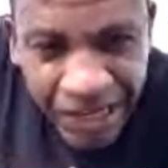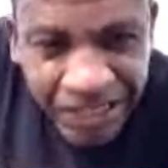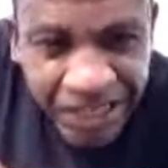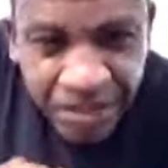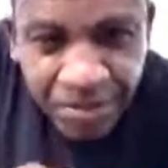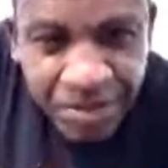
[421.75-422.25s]

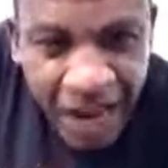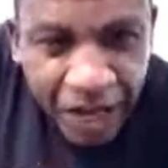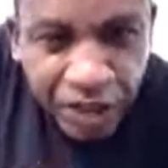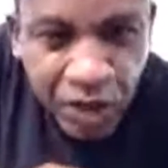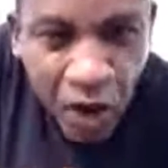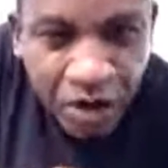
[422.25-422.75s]
sent them down
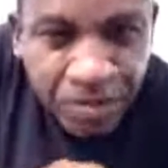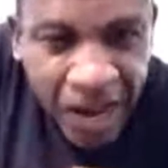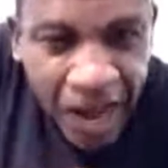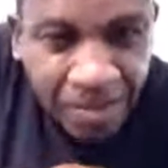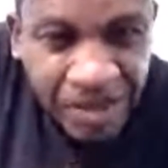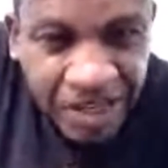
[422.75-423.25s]
and taught them
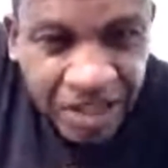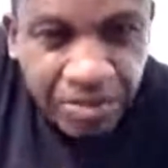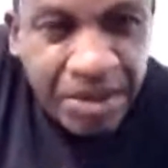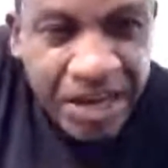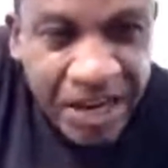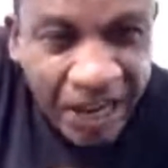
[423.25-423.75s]
communism.
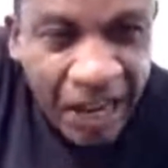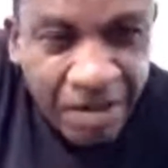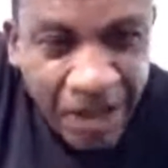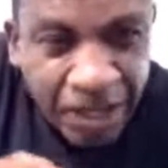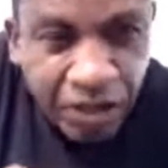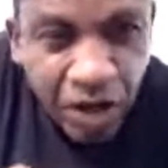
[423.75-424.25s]
They came
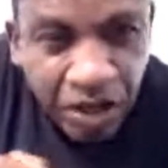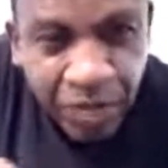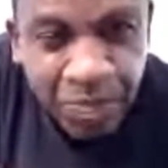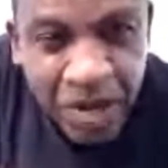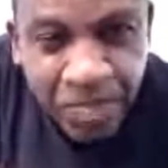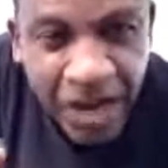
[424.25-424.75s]
back and taught the
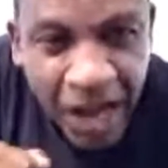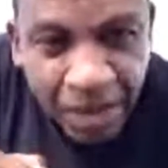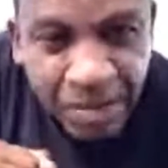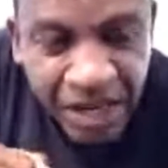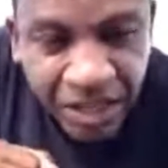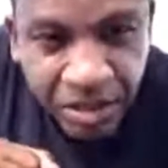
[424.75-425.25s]
people
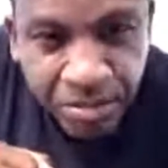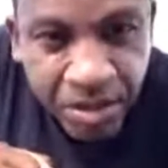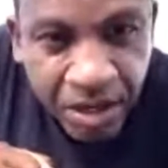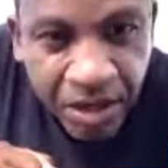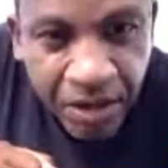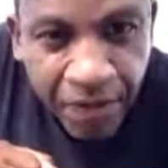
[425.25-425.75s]
communism.
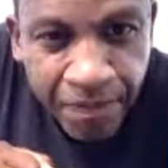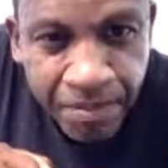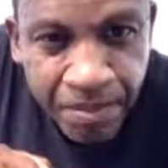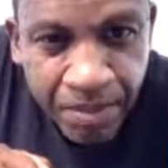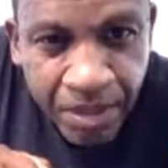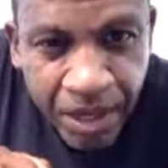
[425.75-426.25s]

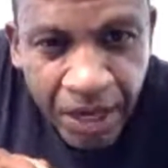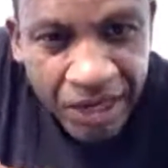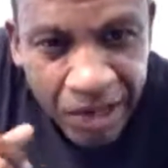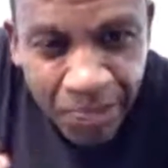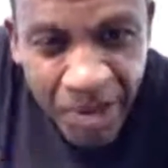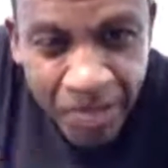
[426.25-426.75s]

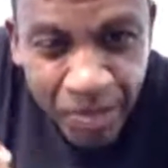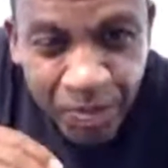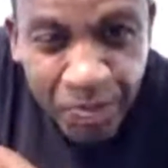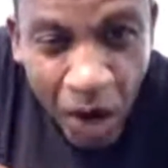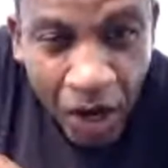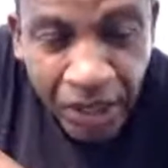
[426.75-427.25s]
The people
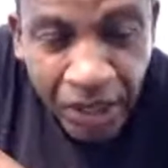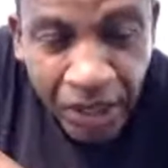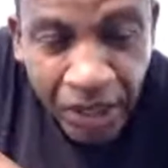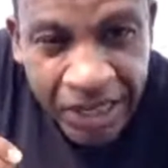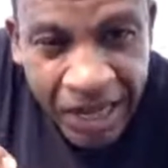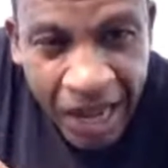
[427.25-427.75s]
bought
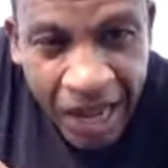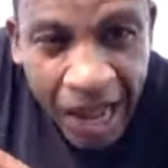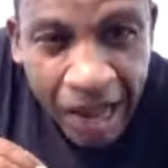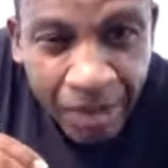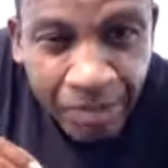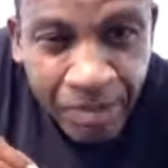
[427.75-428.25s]
the
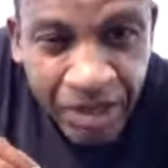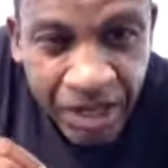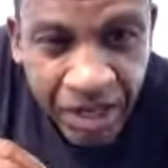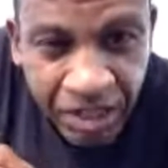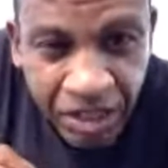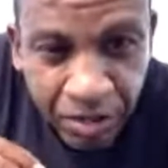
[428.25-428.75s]
communism
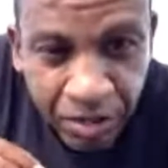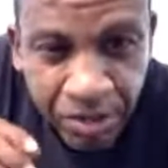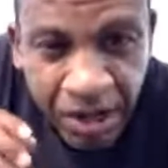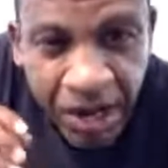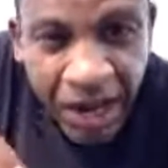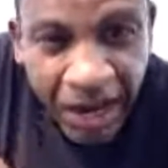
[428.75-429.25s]
and they went
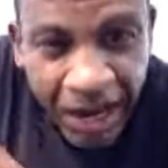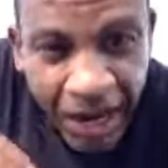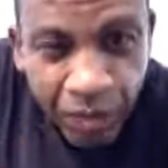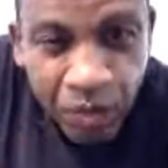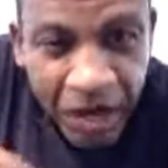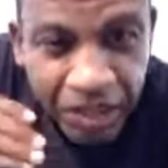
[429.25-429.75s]
to the
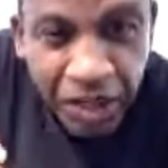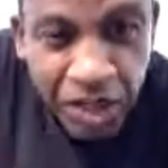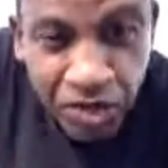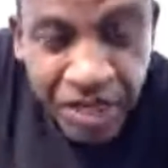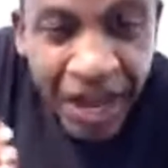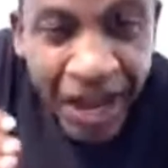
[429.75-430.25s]
streets.
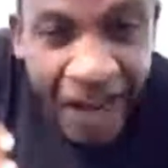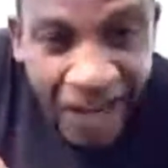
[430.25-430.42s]
And